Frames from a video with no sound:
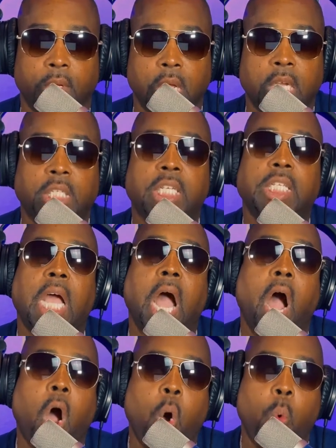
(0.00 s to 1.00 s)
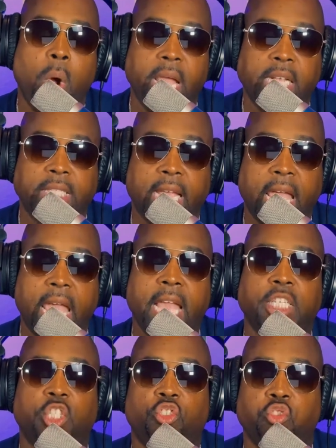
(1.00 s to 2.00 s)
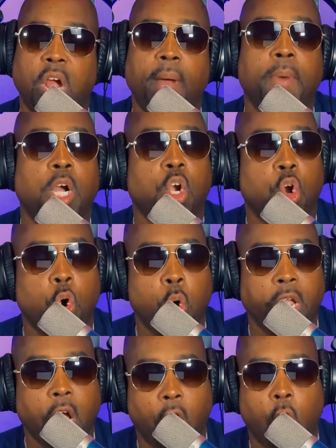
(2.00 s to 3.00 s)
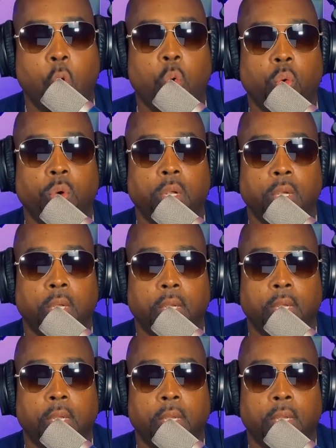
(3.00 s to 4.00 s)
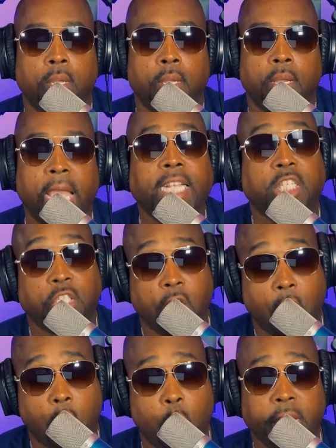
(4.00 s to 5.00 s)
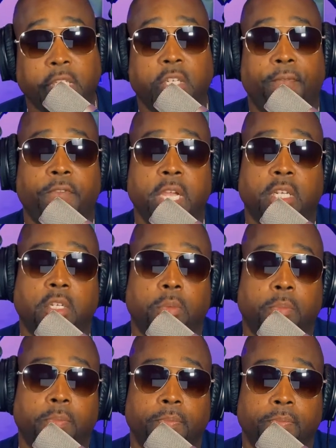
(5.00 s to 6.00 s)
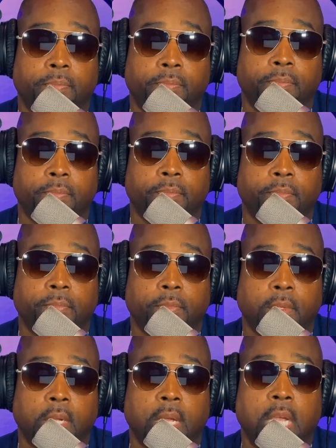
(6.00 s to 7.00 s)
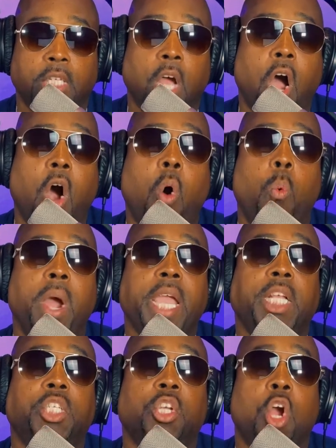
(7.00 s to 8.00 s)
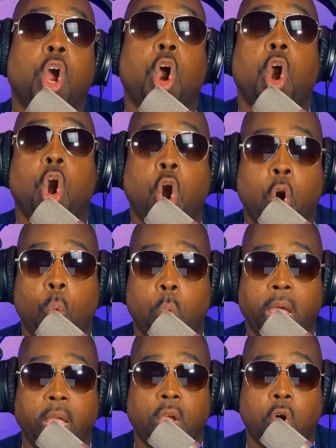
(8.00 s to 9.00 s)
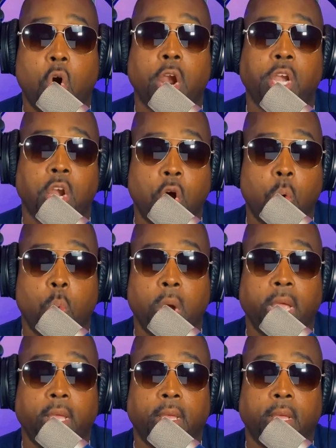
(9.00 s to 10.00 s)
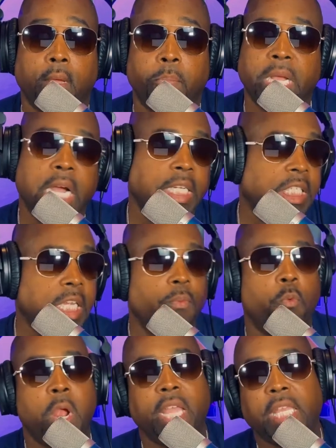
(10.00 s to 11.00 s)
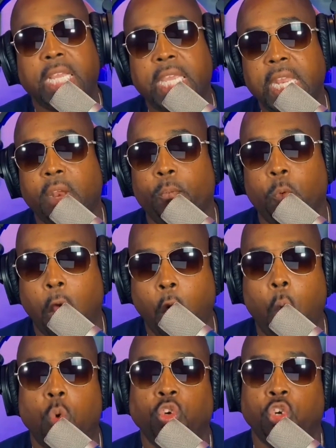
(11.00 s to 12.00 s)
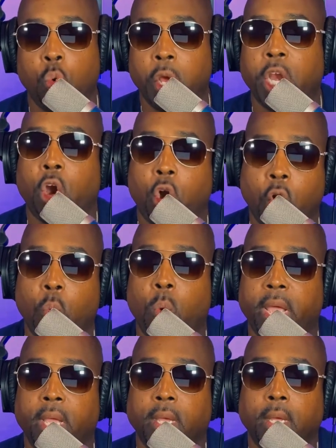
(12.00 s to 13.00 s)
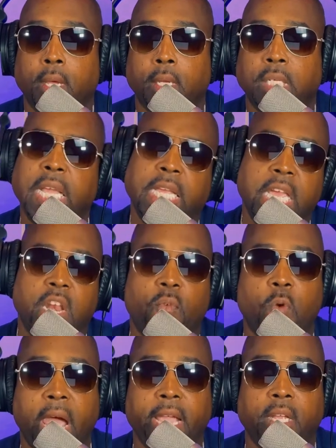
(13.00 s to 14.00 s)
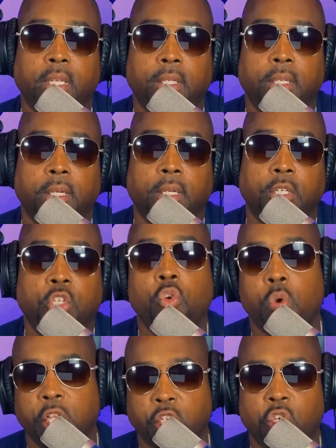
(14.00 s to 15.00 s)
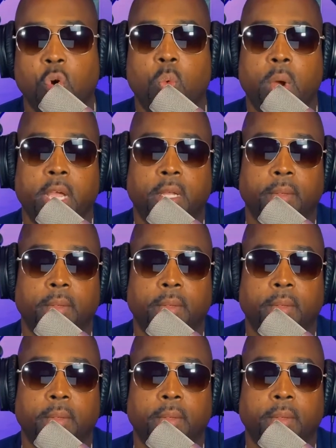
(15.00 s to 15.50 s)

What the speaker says: She's always has drama going on, and she's always the victim. It's always her way or no way. Because she'd rather get it wrong doing it her way than get it right doing it your way.